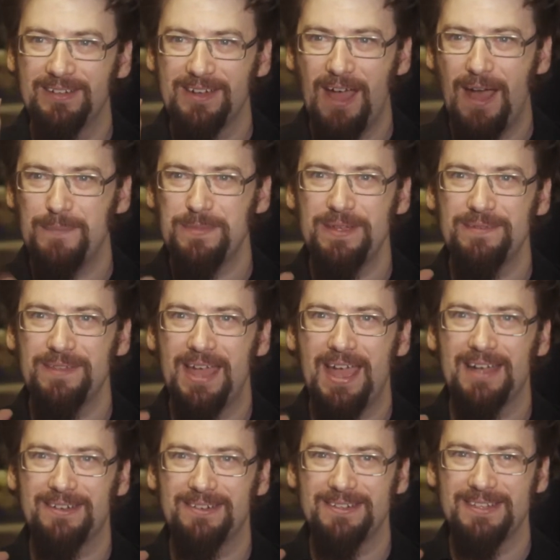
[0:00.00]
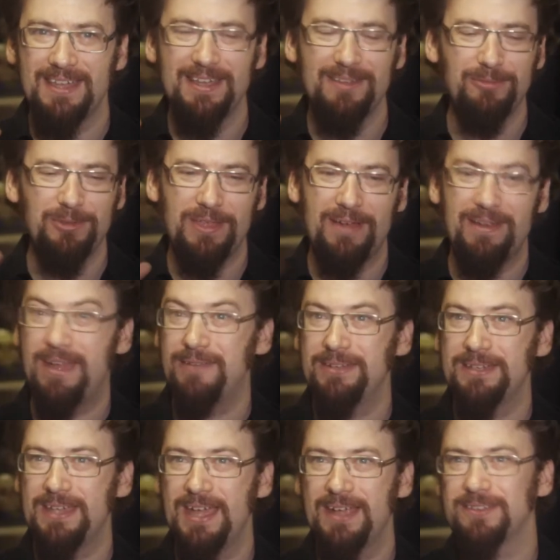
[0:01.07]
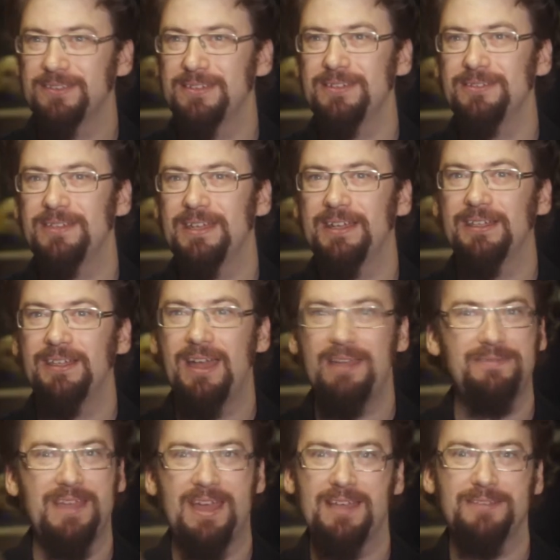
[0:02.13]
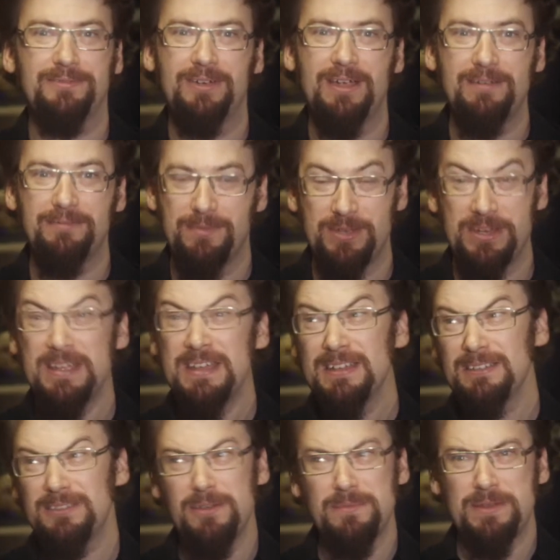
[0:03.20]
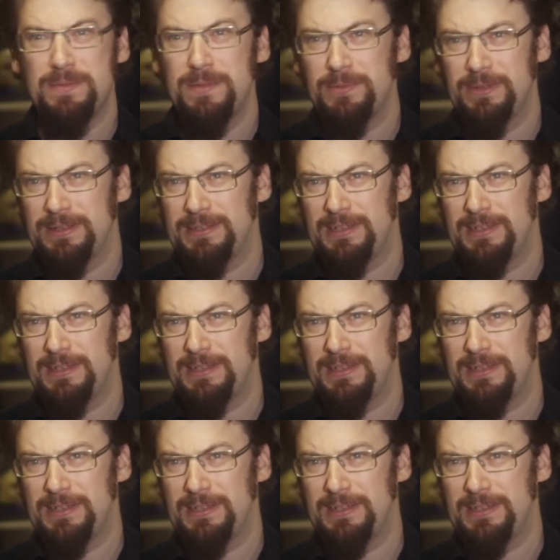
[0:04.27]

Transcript: copy of the actor's head without having to actually do like a life cast for everybody. So many people get